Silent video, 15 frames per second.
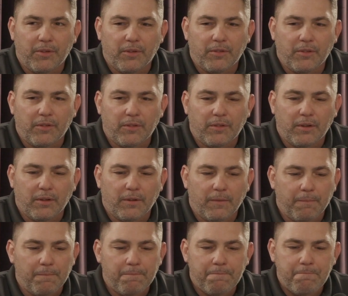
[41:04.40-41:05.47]
is to
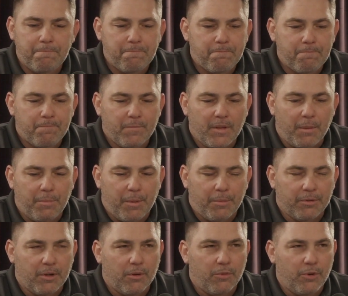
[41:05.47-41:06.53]
let
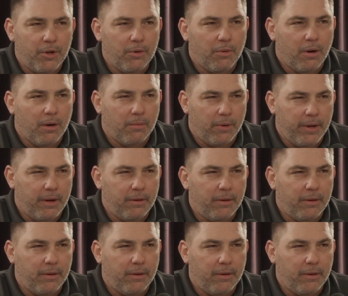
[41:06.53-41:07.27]
people know who you are, what you